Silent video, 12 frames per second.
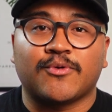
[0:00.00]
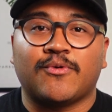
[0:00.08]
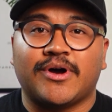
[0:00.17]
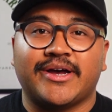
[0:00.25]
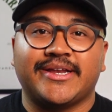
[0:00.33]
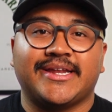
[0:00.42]

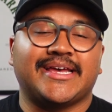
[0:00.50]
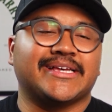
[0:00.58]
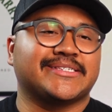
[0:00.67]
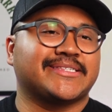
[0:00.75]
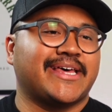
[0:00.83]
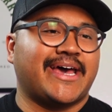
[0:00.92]
one
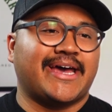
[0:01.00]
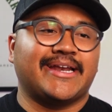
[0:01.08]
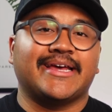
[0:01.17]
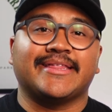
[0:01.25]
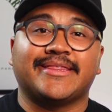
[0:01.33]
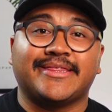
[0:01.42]
is
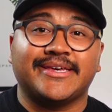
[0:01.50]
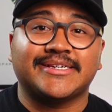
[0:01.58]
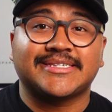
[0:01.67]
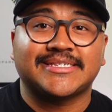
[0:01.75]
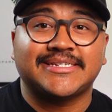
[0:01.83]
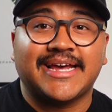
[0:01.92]
that
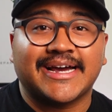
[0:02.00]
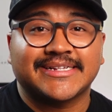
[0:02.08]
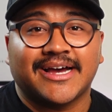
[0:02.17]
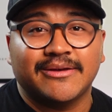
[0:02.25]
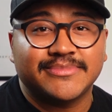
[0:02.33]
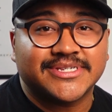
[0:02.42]
this
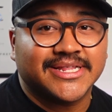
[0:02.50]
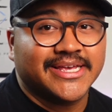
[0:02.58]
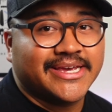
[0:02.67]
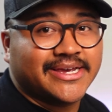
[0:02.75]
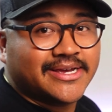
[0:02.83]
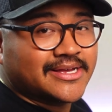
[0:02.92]
Snacktime
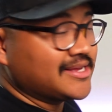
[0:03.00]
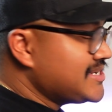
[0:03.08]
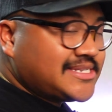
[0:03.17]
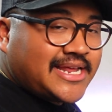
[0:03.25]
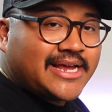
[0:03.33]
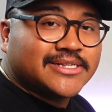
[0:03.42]
Sling
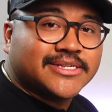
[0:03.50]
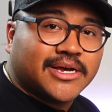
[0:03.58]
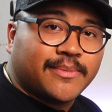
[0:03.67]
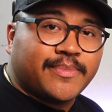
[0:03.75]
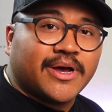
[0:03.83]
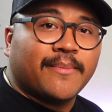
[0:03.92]
stands
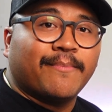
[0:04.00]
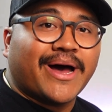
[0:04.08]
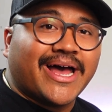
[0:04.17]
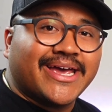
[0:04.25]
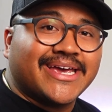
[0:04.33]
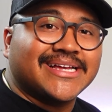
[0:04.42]
up
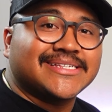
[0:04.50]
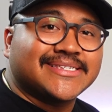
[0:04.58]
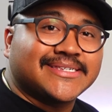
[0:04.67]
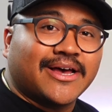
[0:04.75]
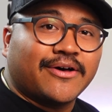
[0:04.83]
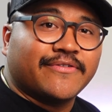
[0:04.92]
by
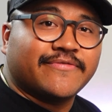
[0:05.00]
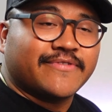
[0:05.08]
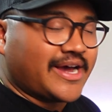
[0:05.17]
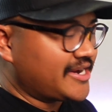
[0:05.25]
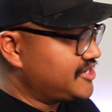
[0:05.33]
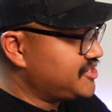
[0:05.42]
itself.
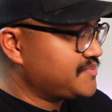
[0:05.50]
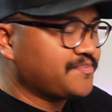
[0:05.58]
I could just